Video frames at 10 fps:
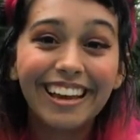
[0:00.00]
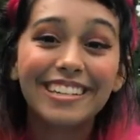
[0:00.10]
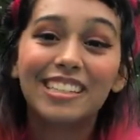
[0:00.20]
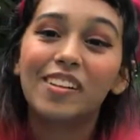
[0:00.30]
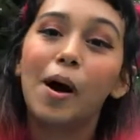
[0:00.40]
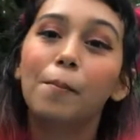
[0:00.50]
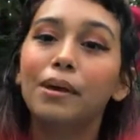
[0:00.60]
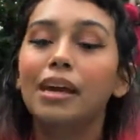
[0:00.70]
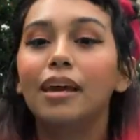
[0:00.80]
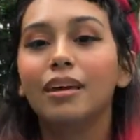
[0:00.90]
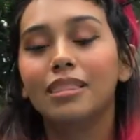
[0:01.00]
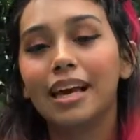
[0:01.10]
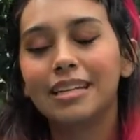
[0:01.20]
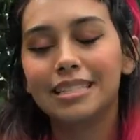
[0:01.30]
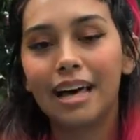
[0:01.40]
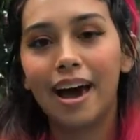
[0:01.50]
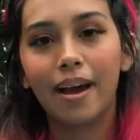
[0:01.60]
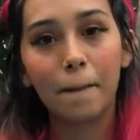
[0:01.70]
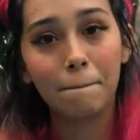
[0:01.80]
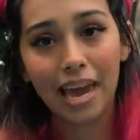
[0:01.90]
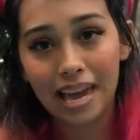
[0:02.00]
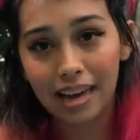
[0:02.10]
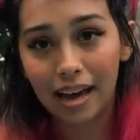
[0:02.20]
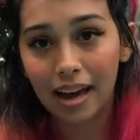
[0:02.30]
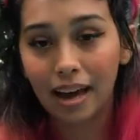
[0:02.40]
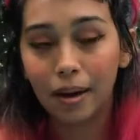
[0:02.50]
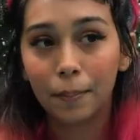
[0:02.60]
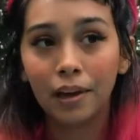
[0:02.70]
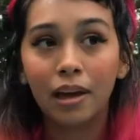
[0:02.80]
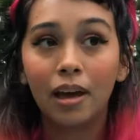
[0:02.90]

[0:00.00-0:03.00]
So that'll be things like makeup,